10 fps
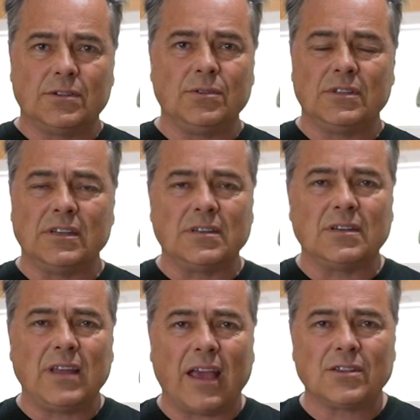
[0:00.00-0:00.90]
soon as it
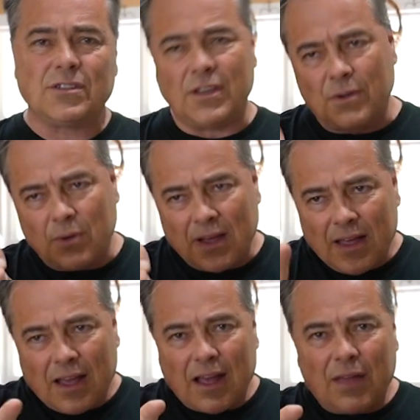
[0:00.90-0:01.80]
detects you,
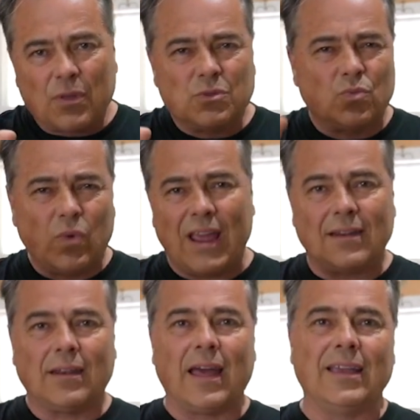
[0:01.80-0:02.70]
those
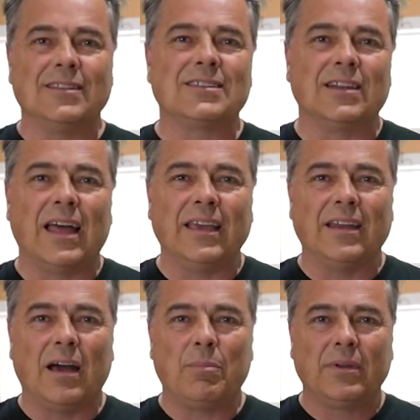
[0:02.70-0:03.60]
red lights light
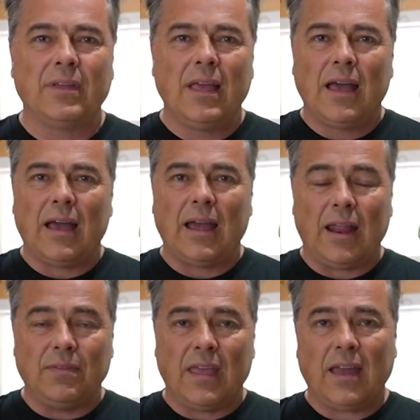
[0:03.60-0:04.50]
up.
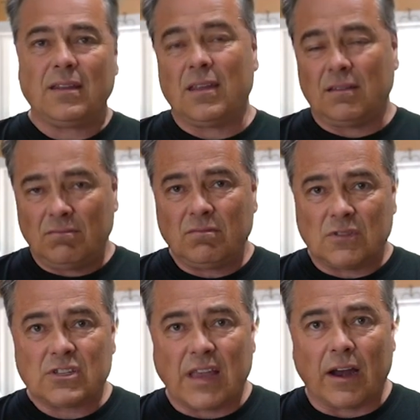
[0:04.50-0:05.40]
And that can
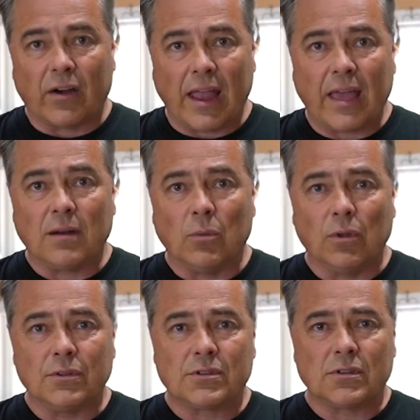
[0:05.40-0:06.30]
scare
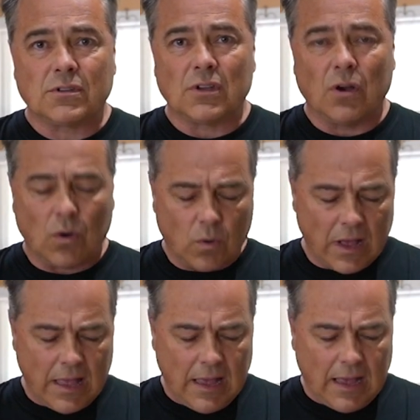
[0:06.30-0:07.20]
animals. So
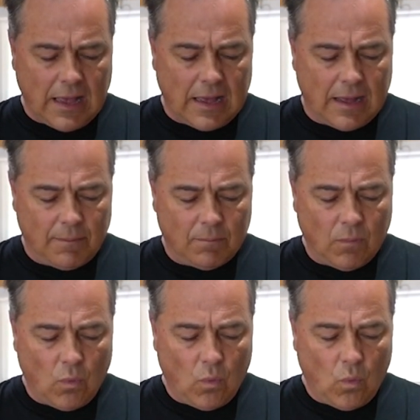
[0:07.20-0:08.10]

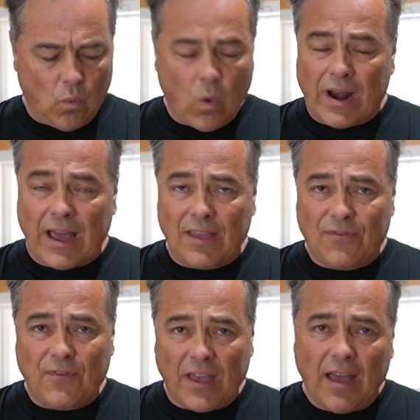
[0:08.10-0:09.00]
what I
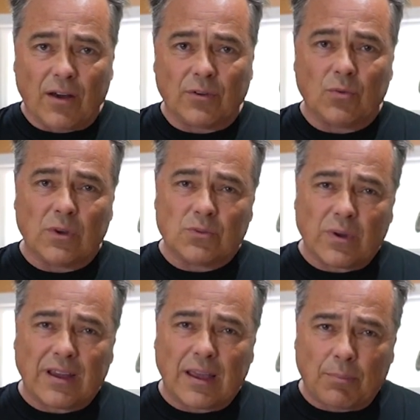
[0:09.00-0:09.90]
found was
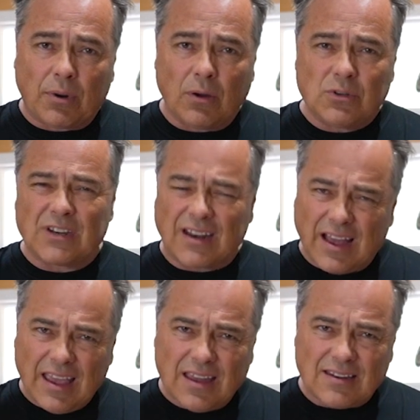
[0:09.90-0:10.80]
when I approached it,
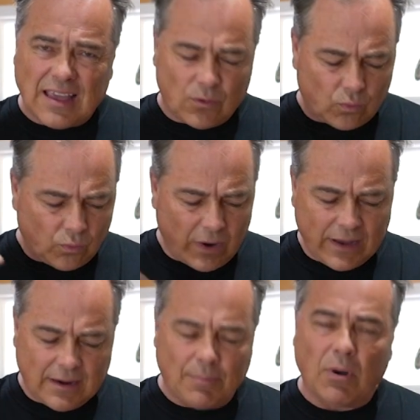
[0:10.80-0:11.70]
I had to get
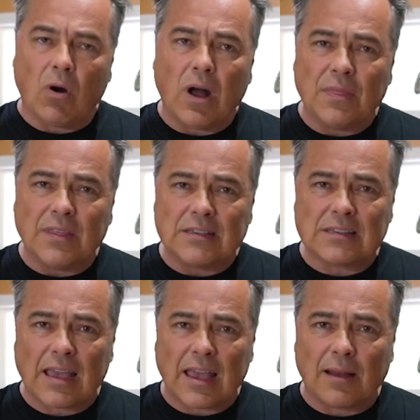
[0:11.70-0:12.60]
right up on this
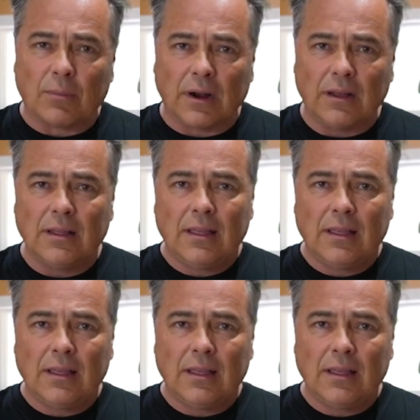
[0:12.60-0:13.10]
camera